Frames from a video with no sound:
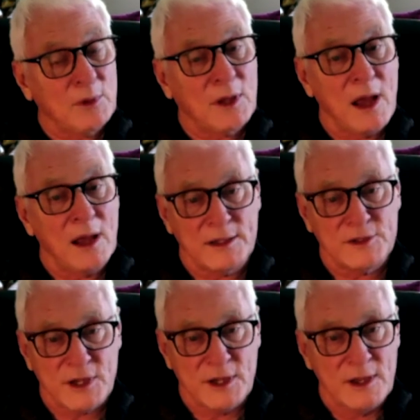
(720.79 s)

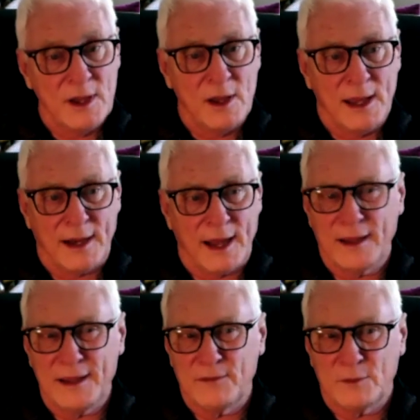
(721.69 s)
college, and I
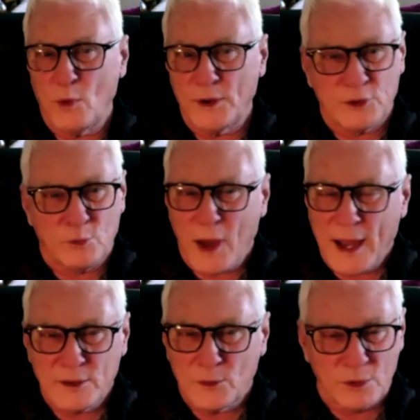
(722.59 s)
even wondered why
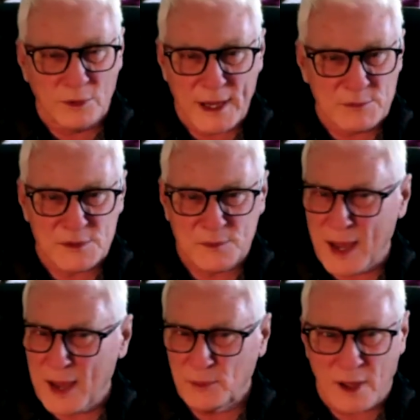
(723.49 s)
in the world I was in
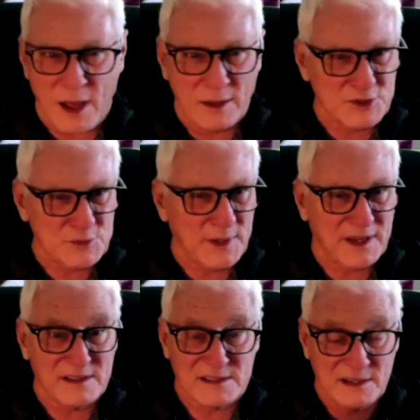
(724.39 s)
Bible college,
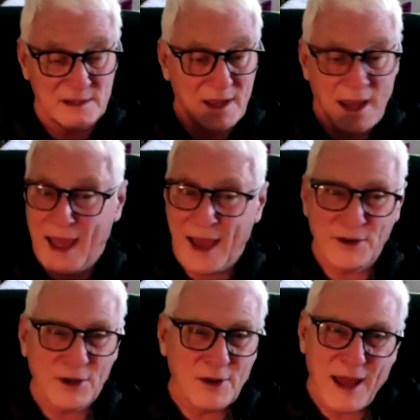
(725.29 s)
because how do
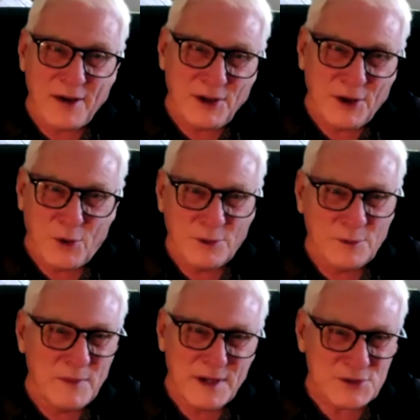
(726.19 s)
you go
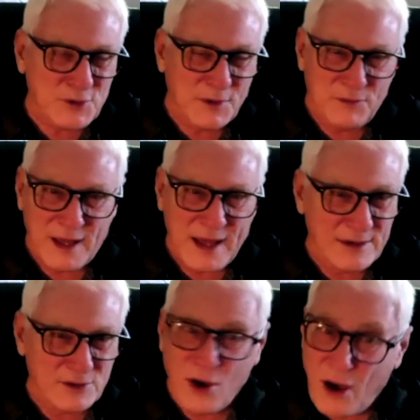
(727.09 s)
in ministry if you
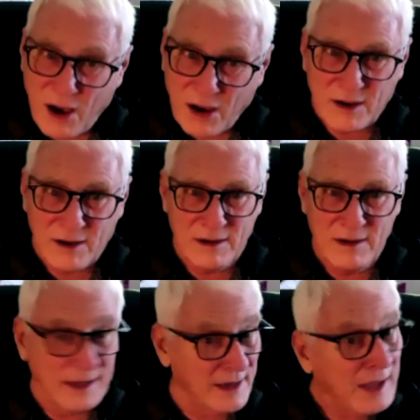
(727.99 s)
can't talk?
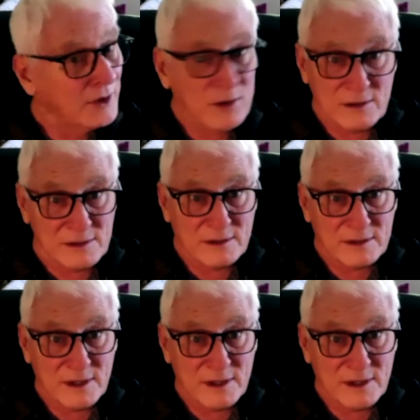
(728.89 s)
And I couldn't.